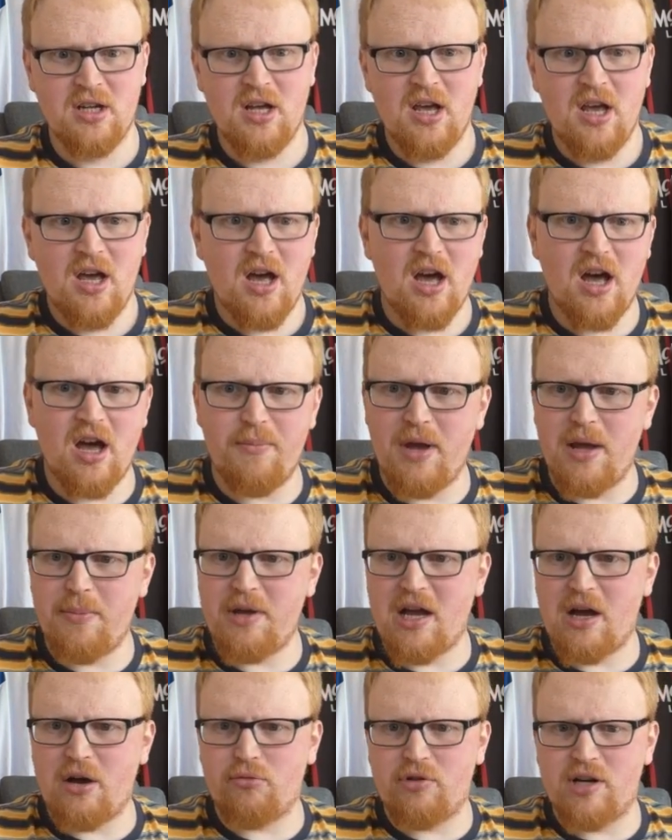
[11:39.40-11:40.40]
Maybe
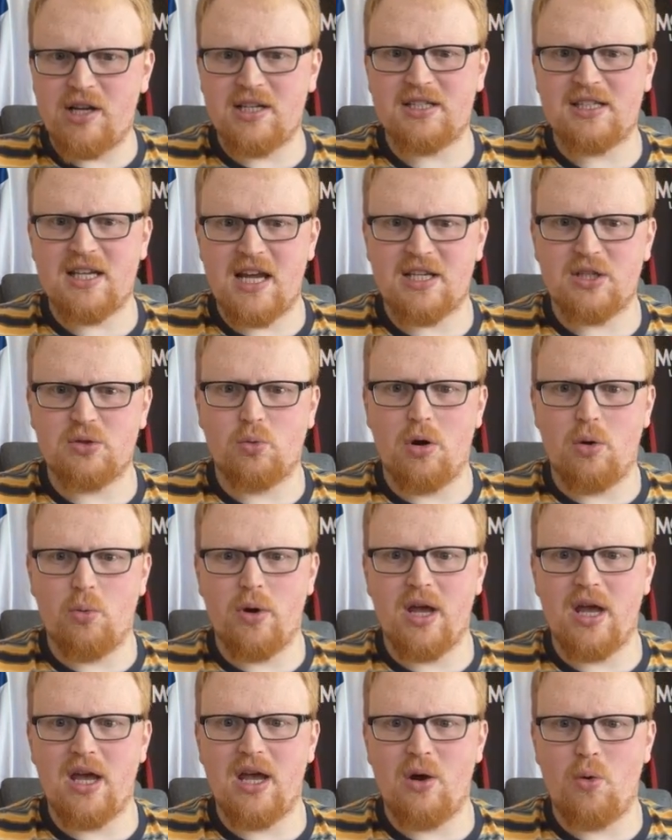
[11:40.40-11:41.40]
I'll reassess what
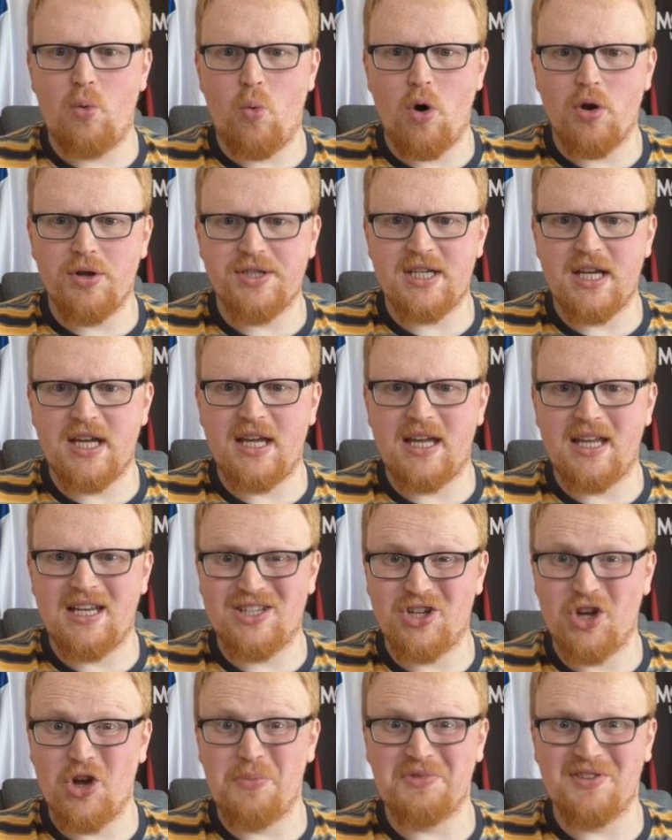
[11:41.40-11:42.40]
we're wanting in
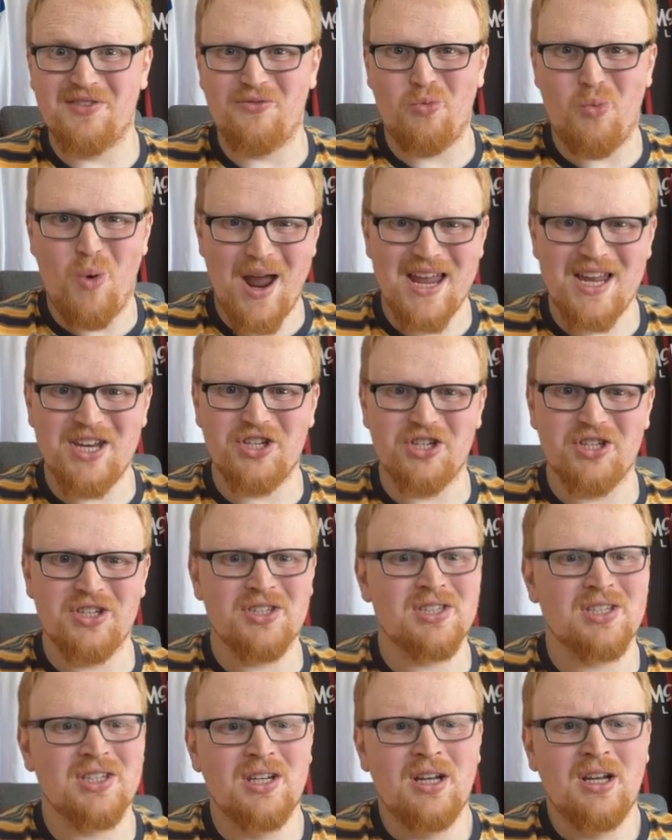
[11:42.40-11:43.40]
terms of
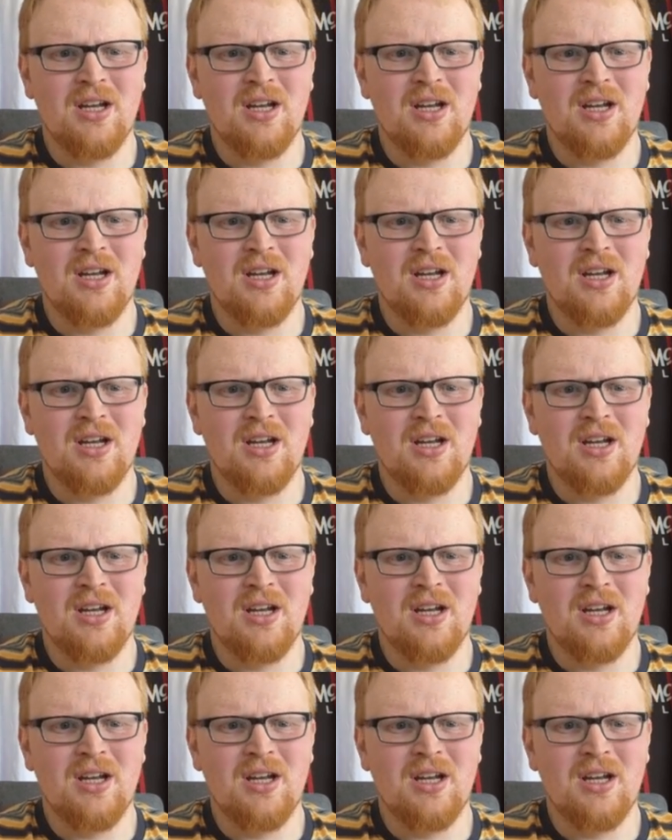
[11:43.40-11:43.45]
wages,